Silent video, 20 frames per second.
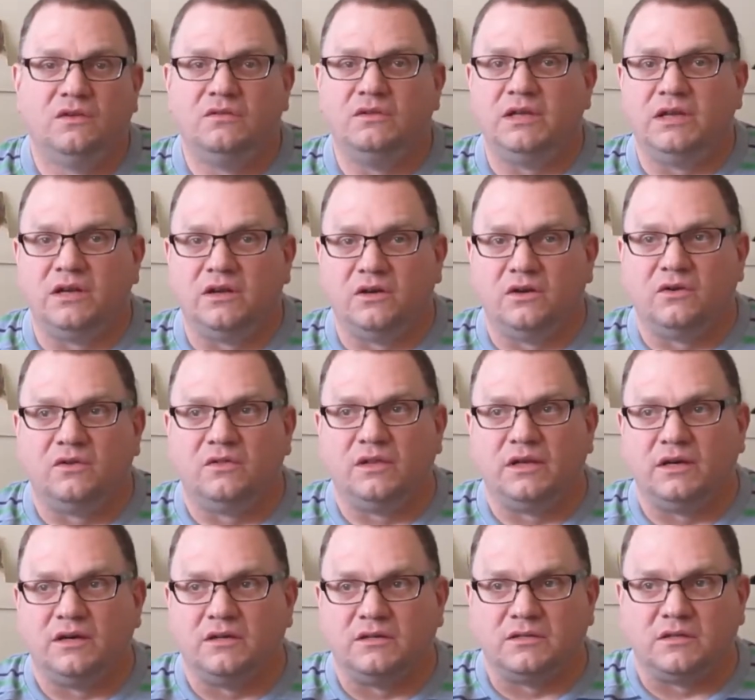you know,
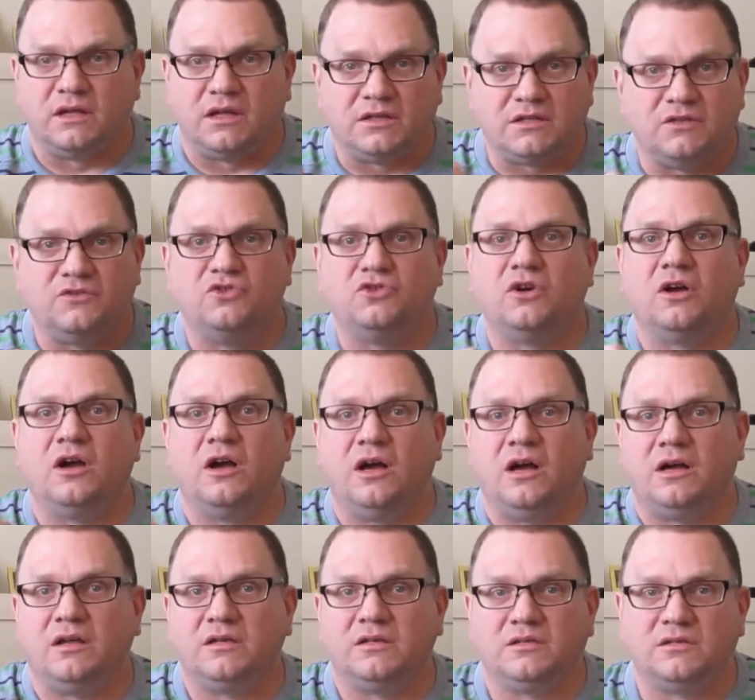there's lots of
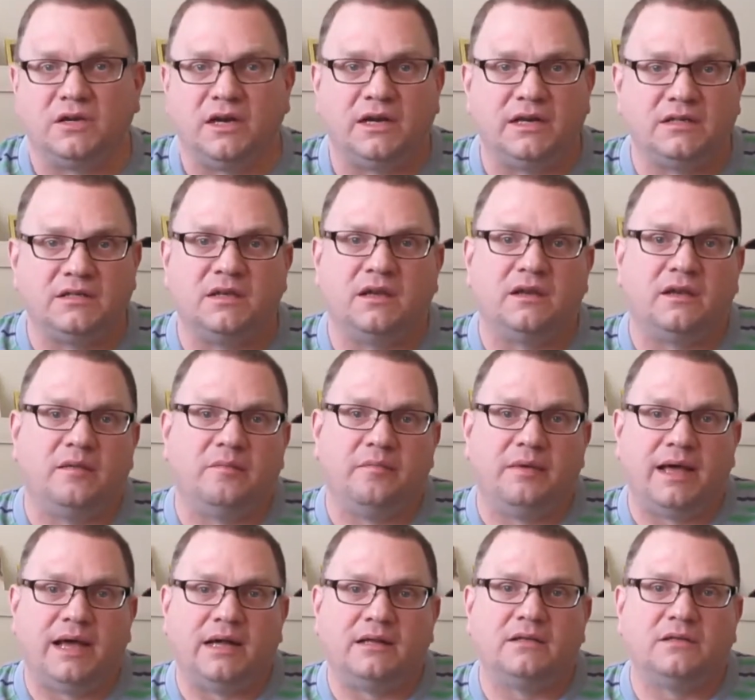draws trying to suck him
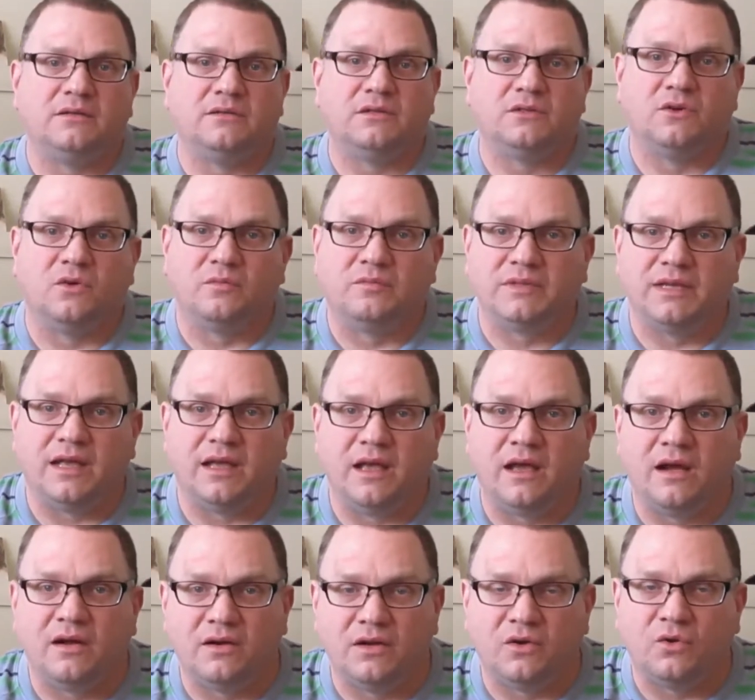back to his
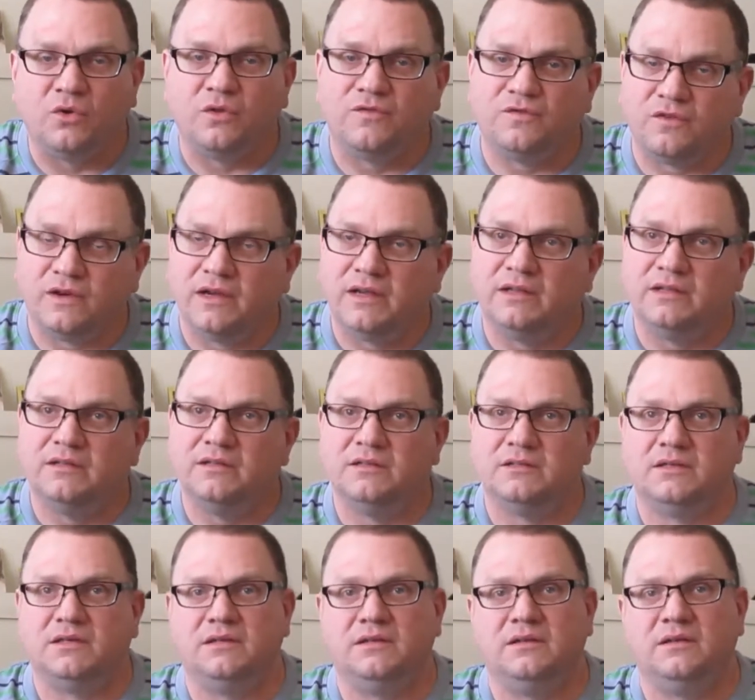hometown and old
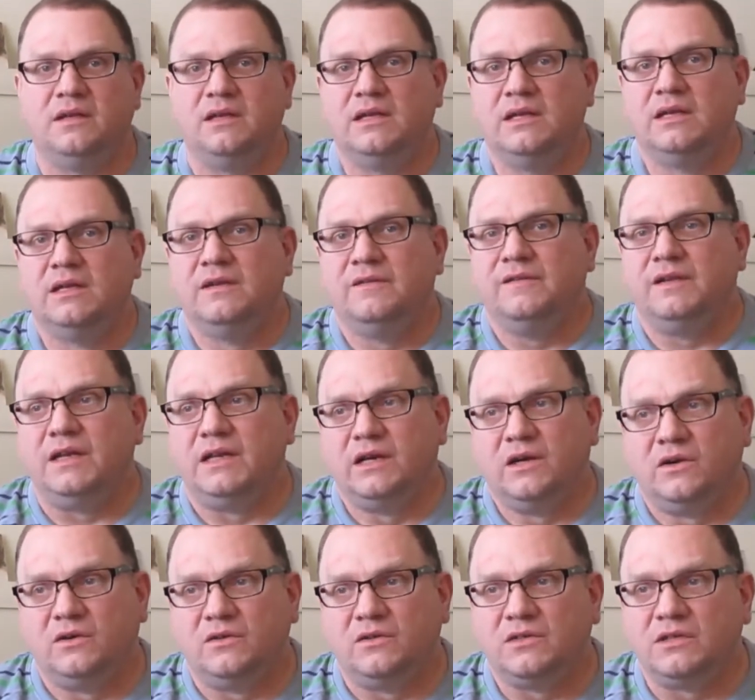friends, and, you
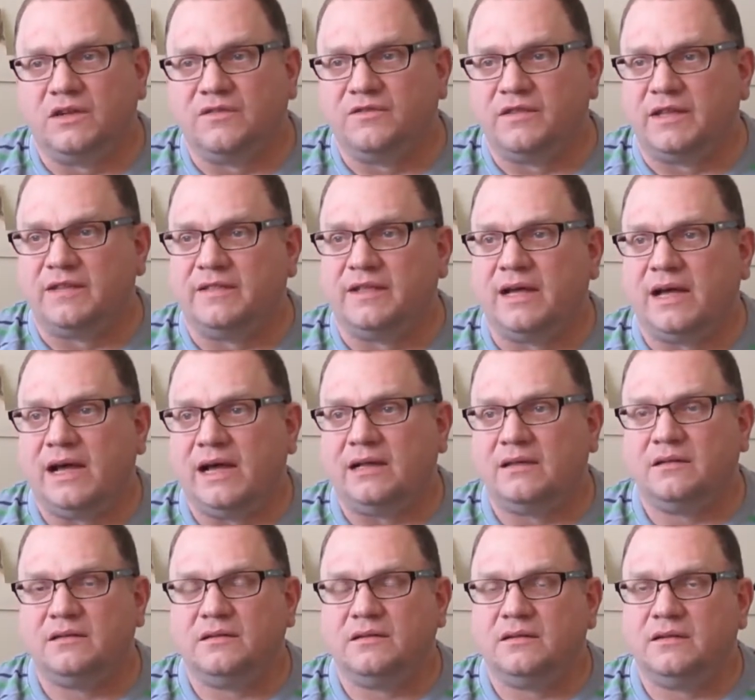know, stuff like
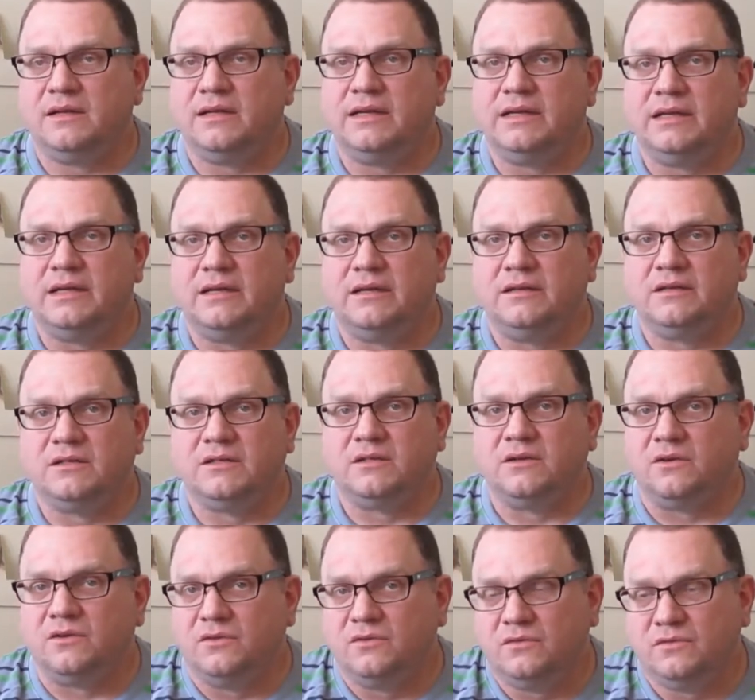that. And
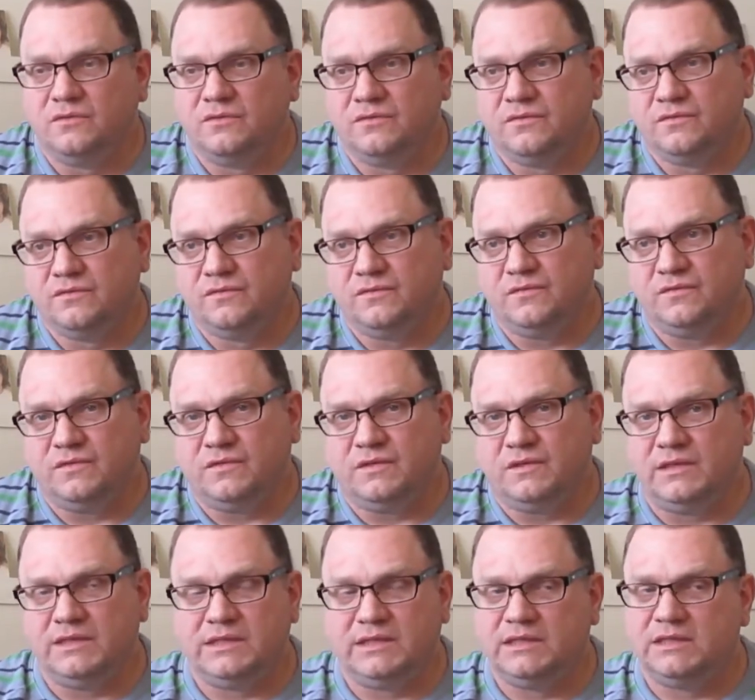so
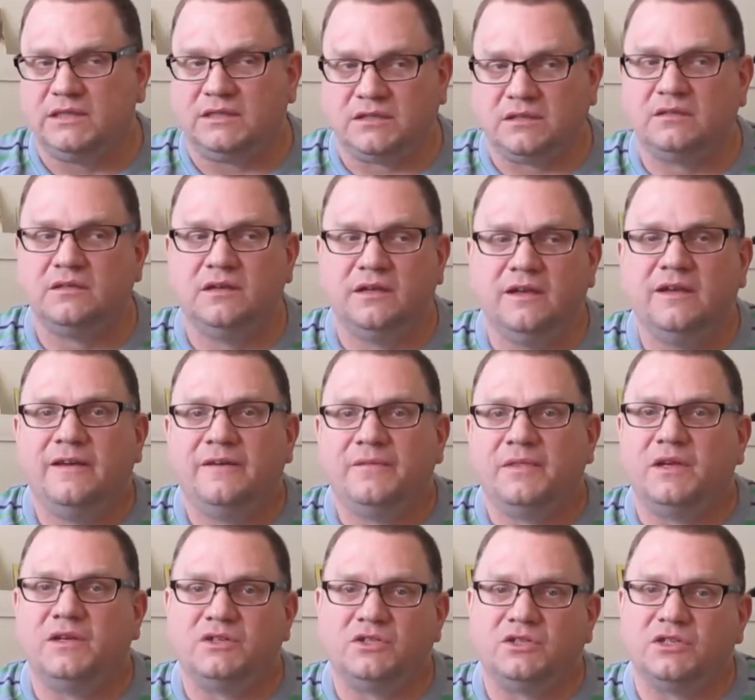
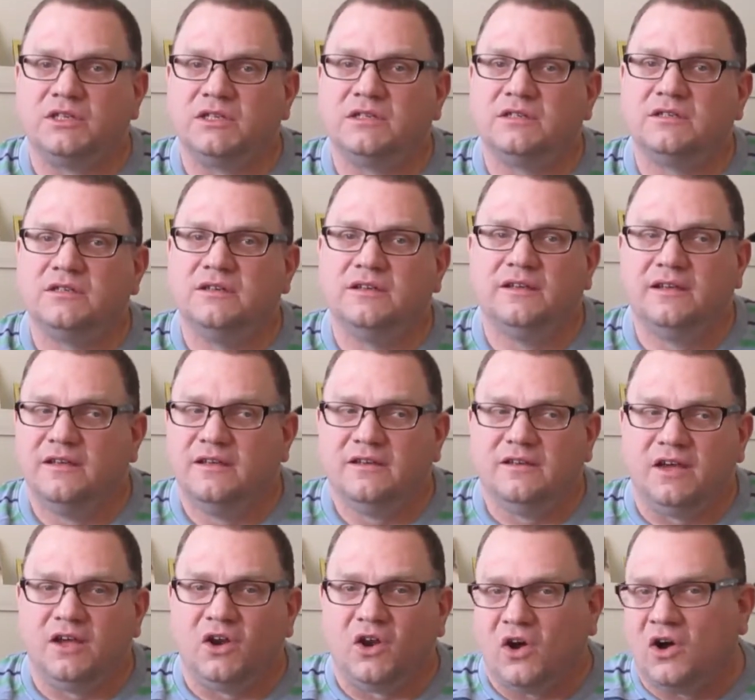there's just
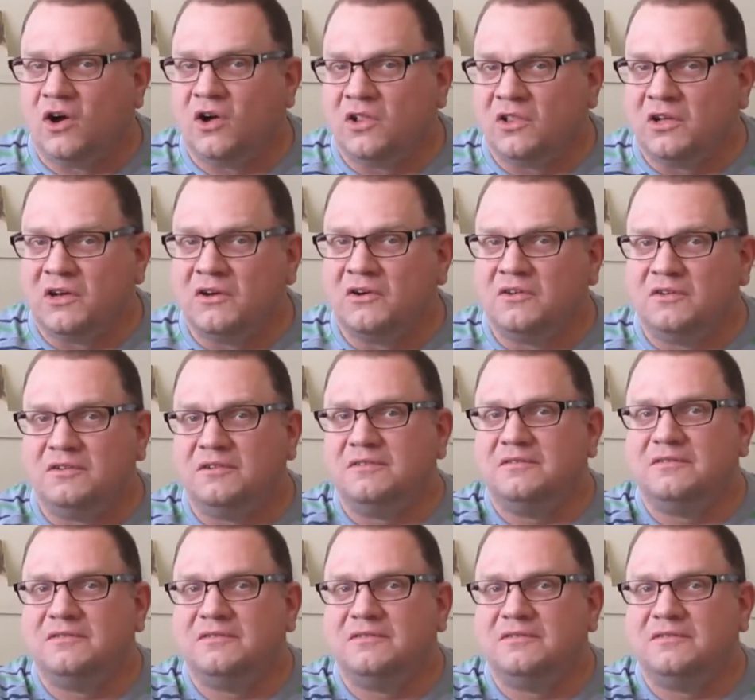an all-out